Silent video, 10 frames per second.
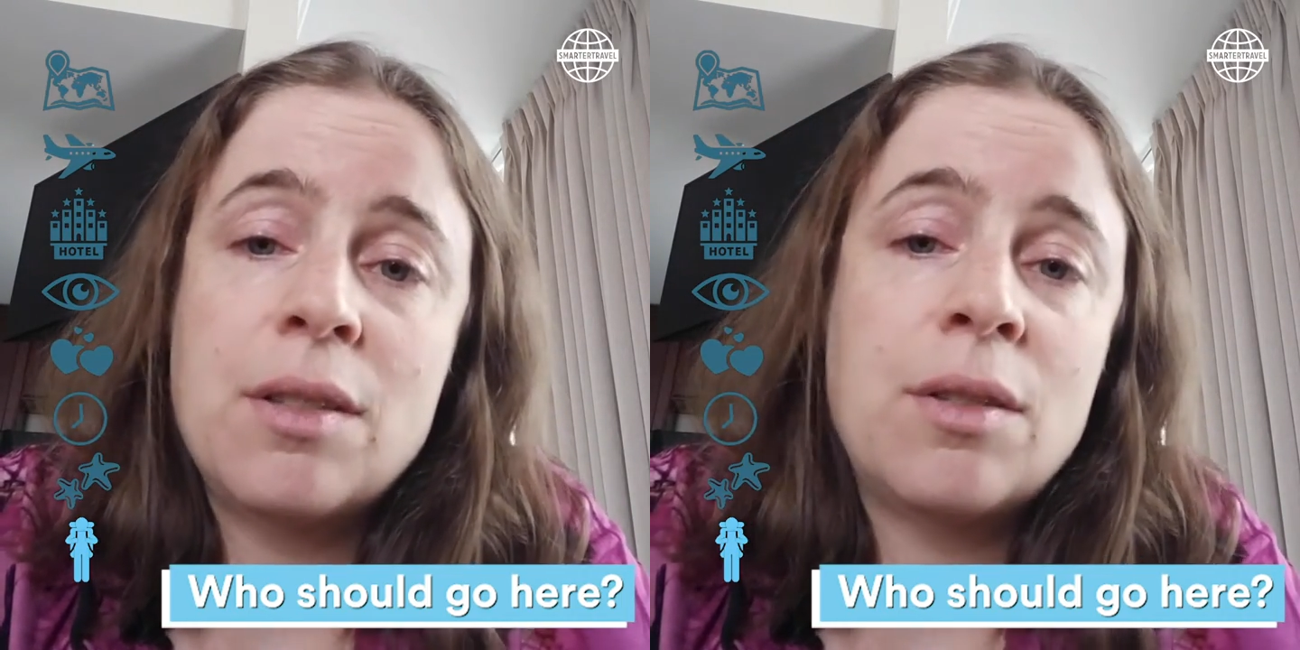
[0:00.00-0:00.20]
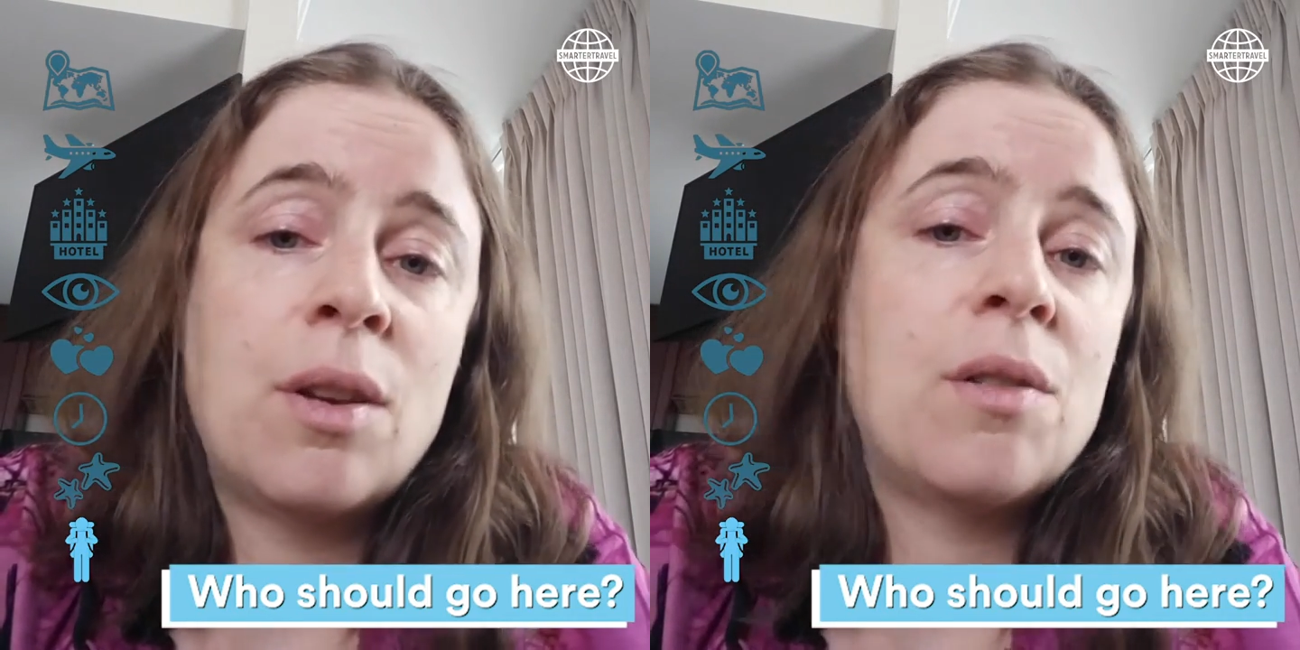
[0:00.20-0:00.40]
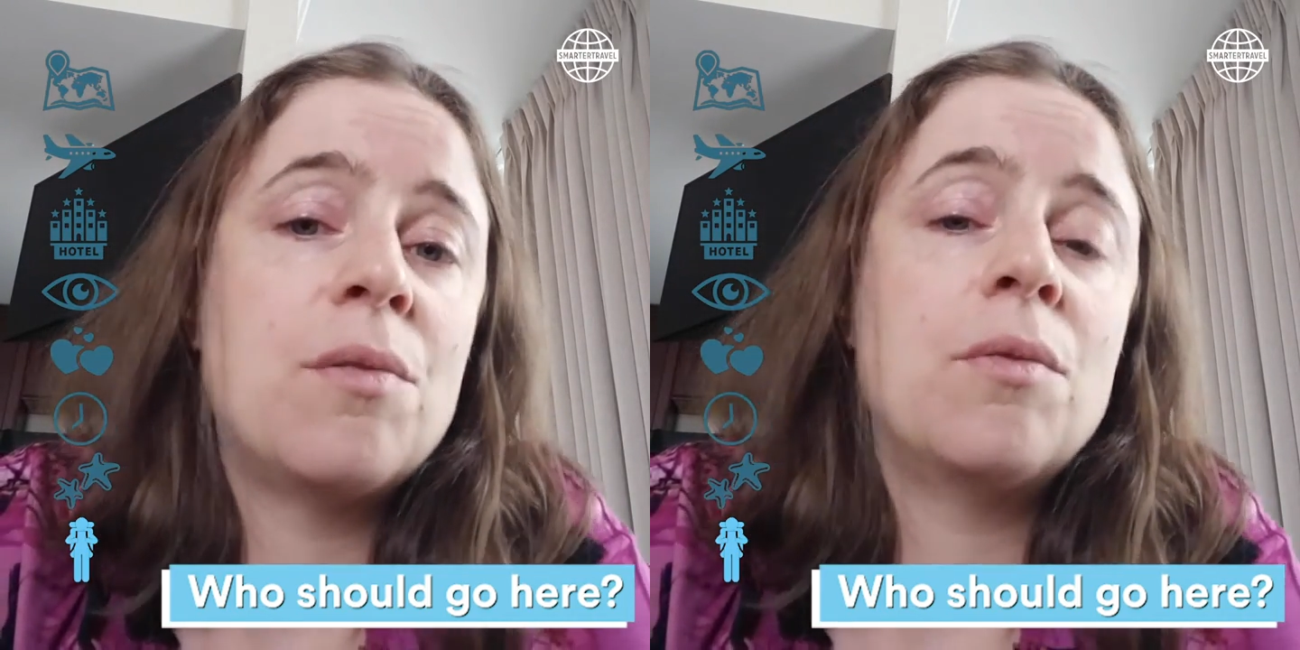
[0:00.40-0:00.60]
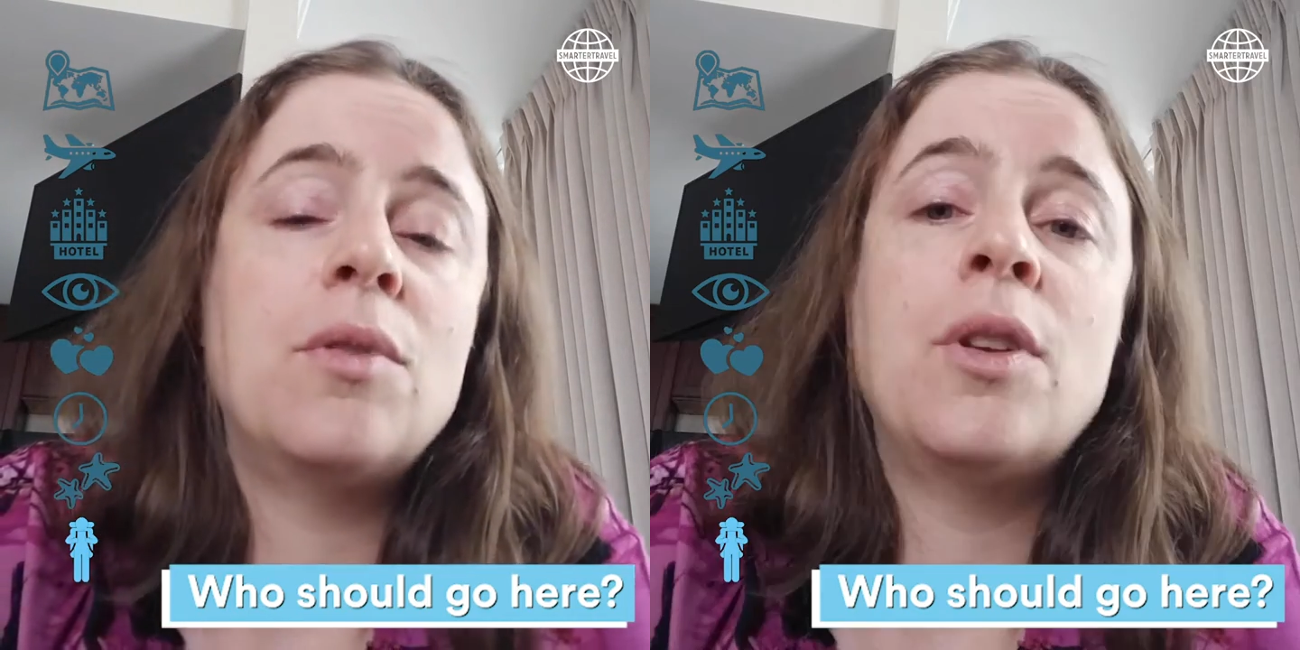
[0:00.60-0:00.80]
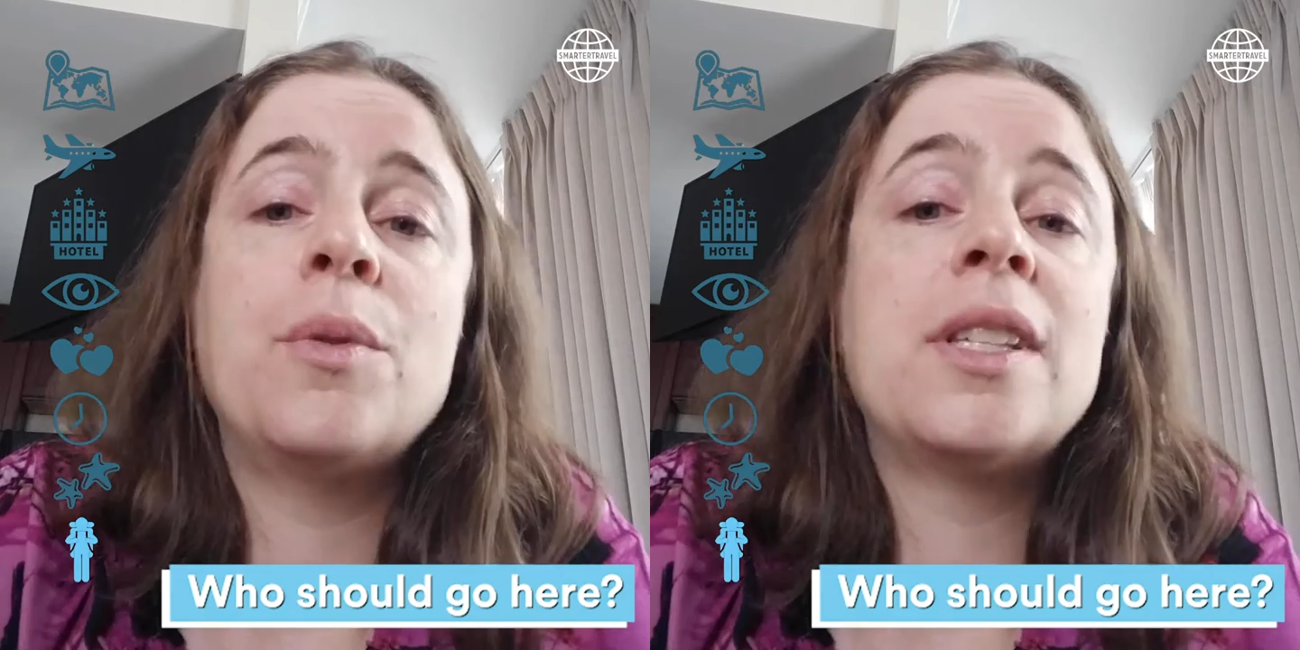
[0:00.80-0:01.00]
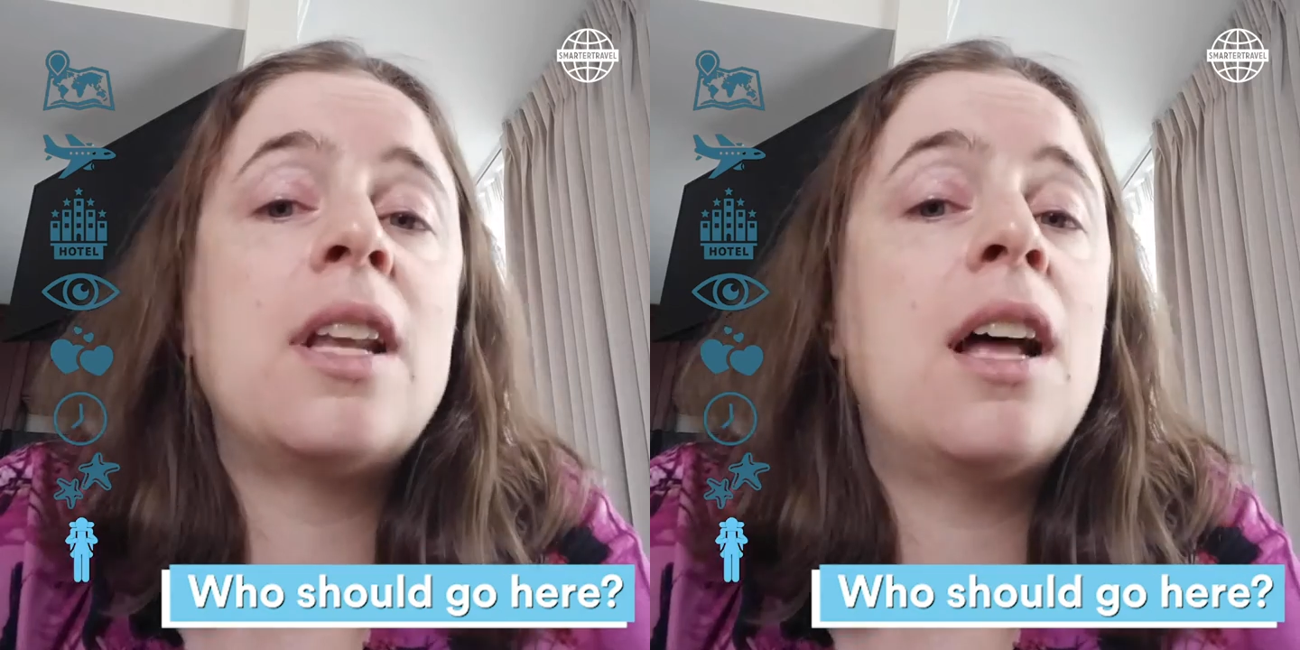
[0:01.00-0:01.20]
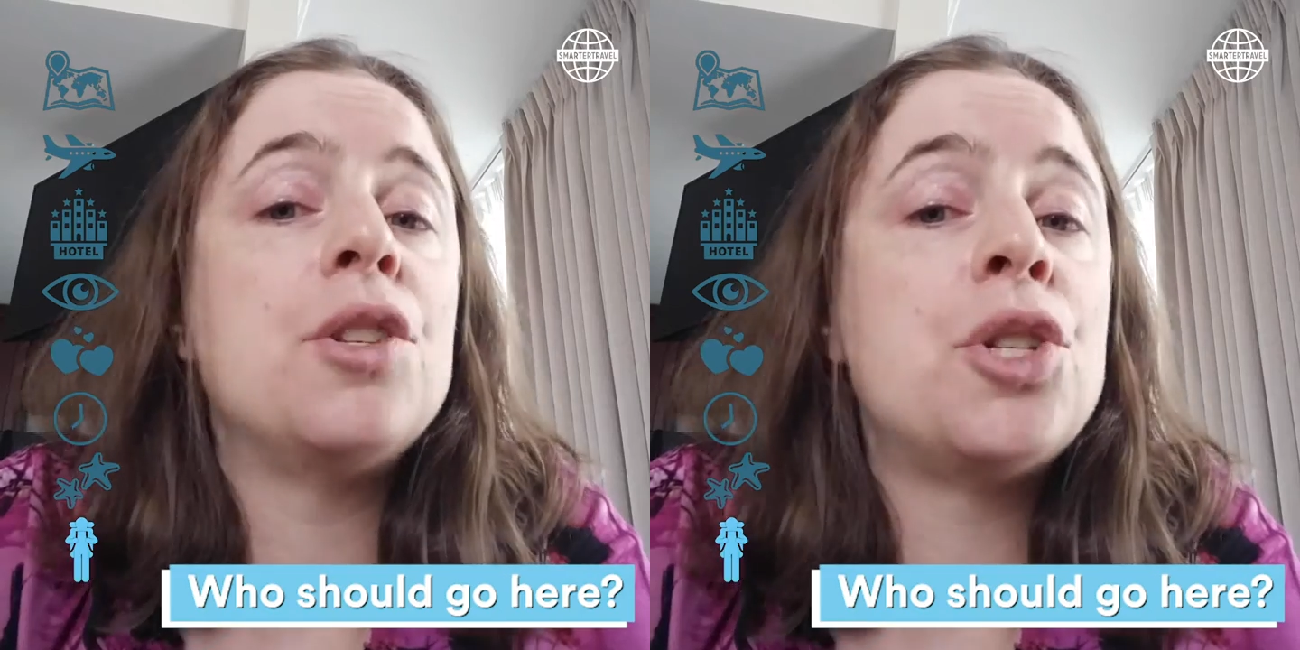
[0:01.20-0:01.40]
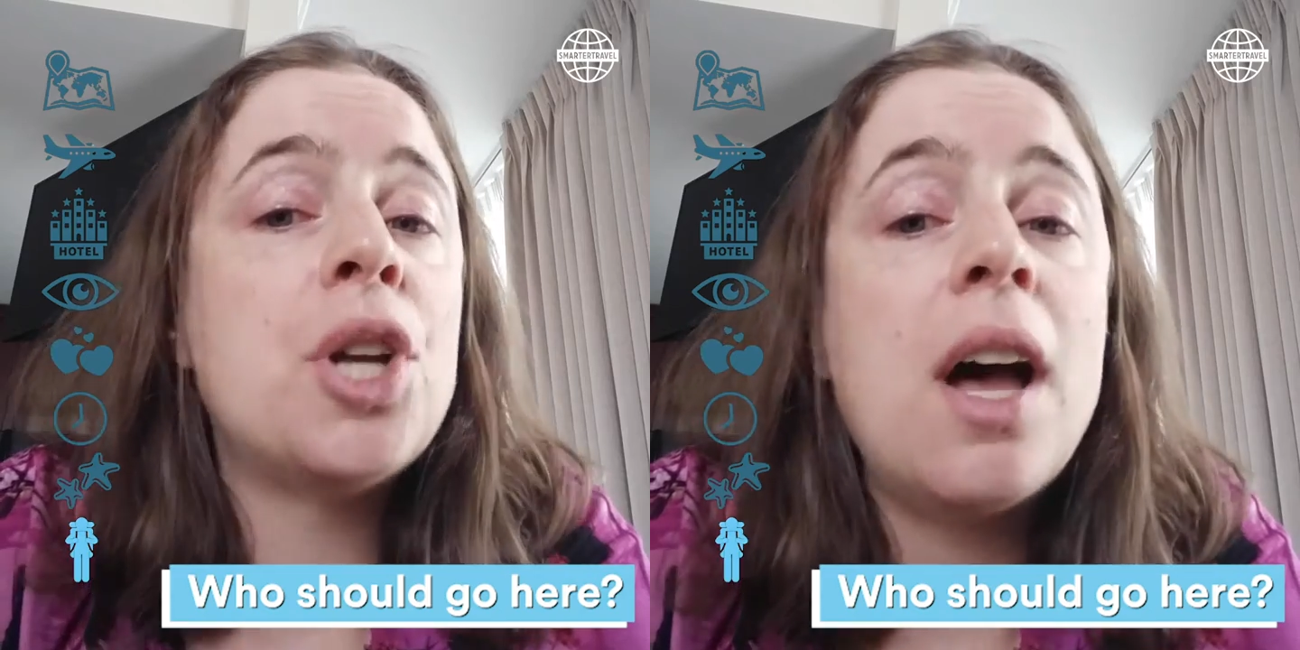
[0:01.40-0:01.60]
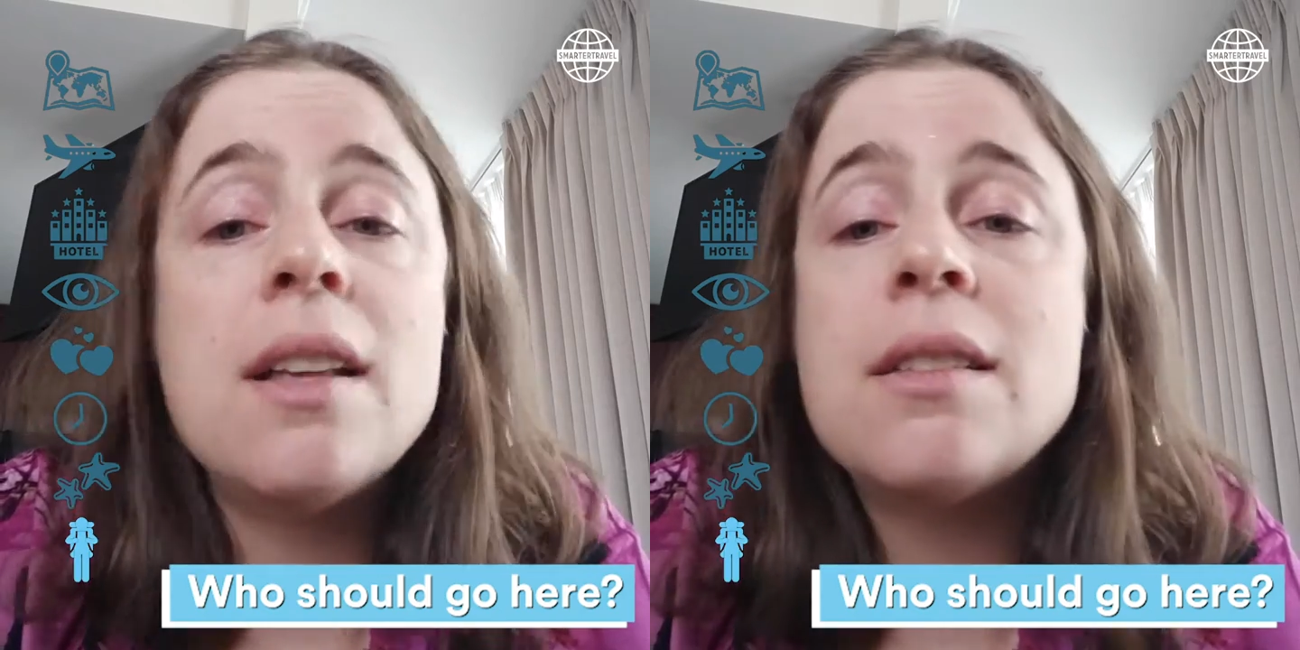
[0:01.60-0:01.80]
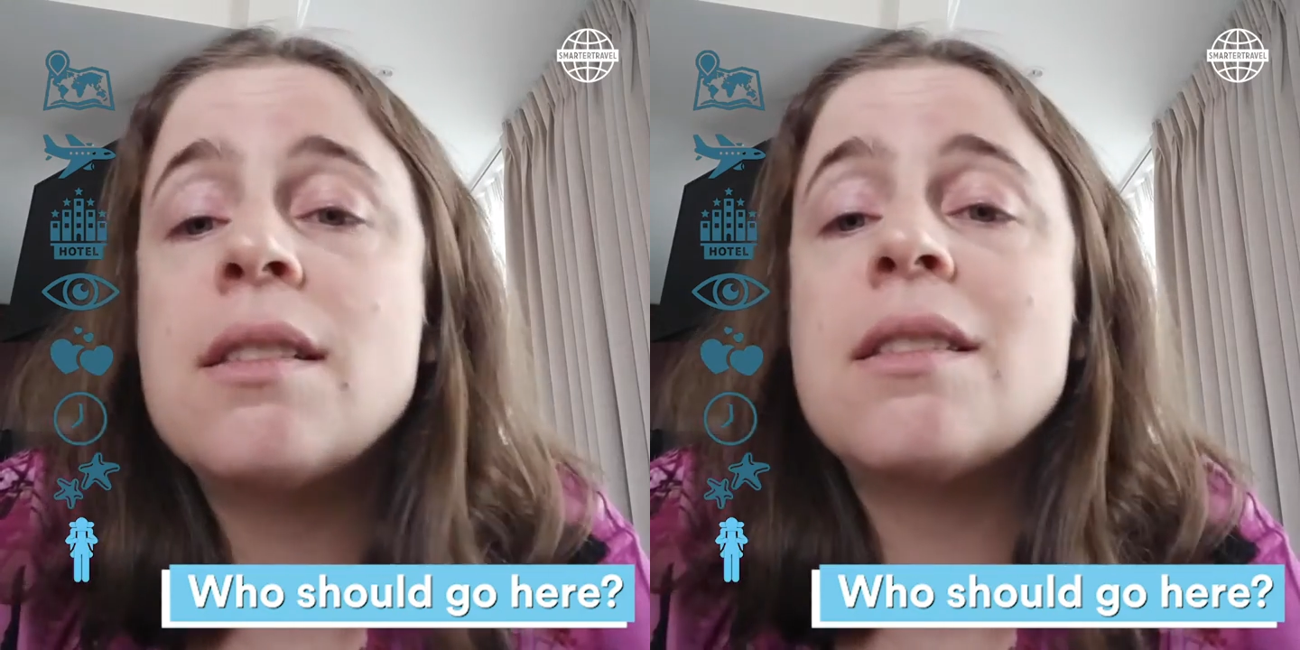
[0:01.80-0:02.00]
So, you know, it's not
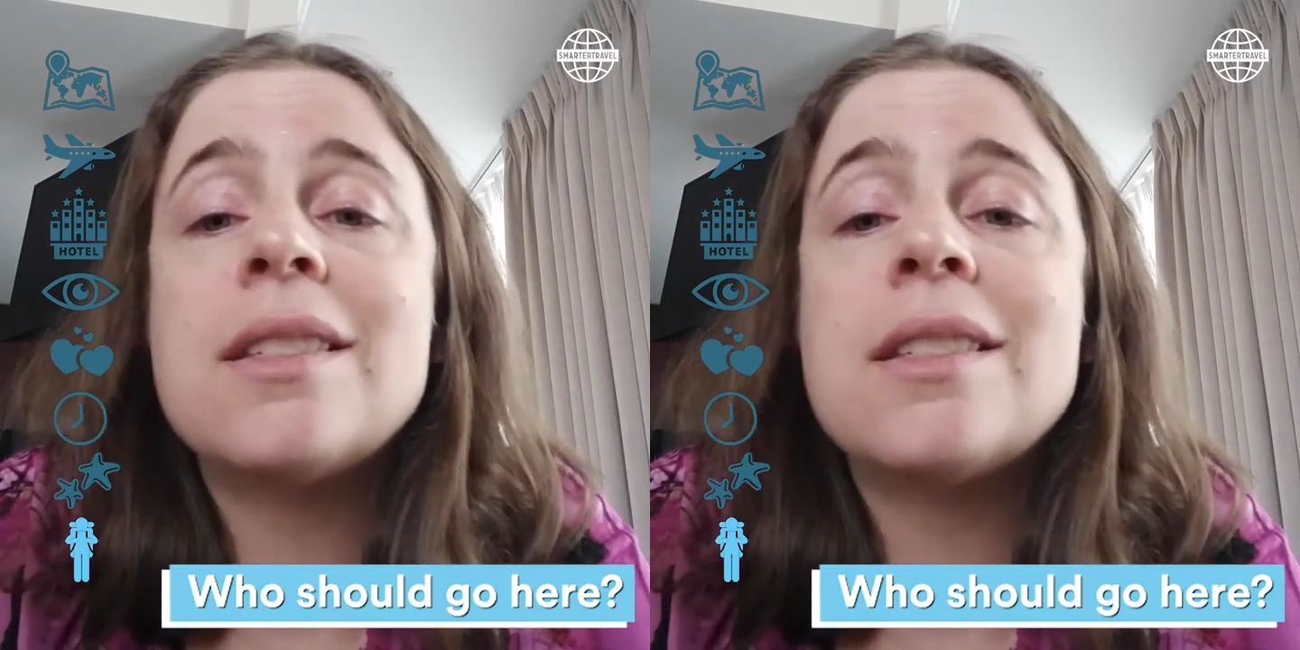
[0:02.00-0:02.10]
just